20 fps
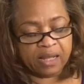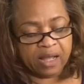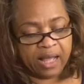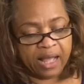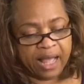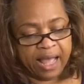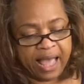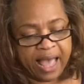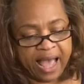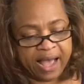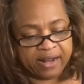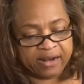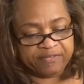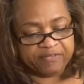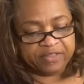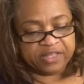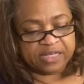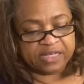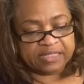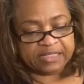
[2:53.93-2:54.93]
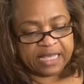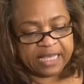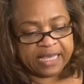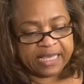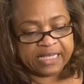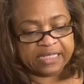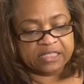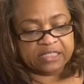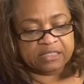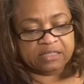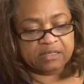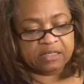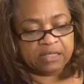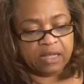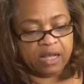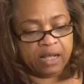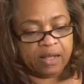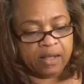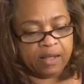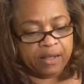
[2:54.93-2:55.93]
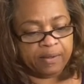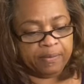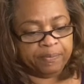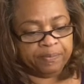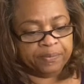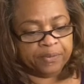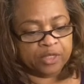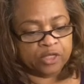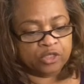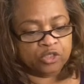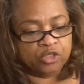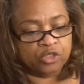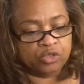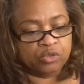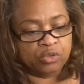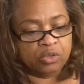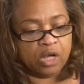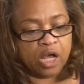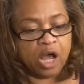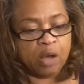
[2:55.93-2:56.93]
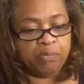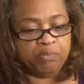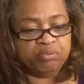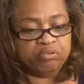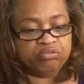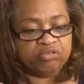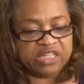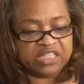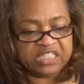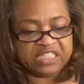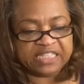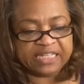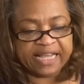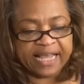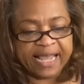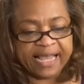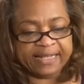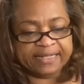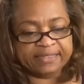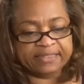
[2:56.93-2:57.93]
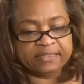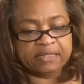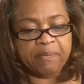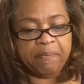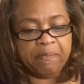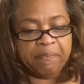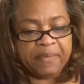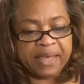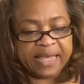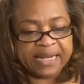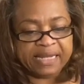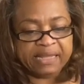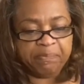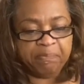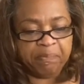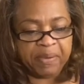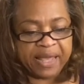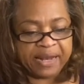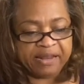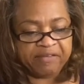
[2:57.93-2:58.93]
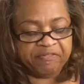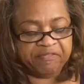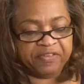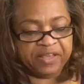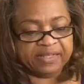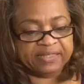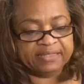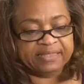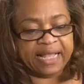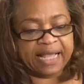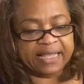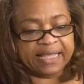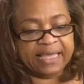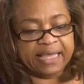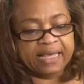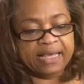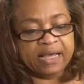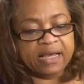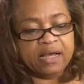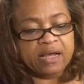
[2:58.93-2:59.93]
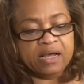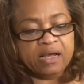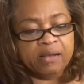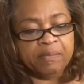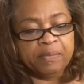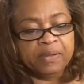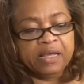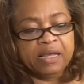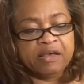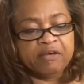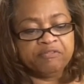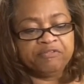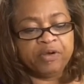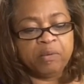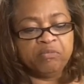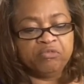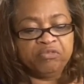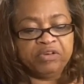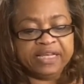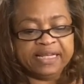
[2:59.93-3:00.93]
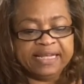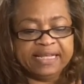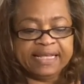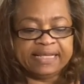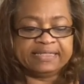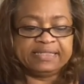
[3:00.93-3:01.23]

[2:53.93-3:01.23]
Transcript: uh, out of this is to um, to appreciate the many benefits that can come from reading and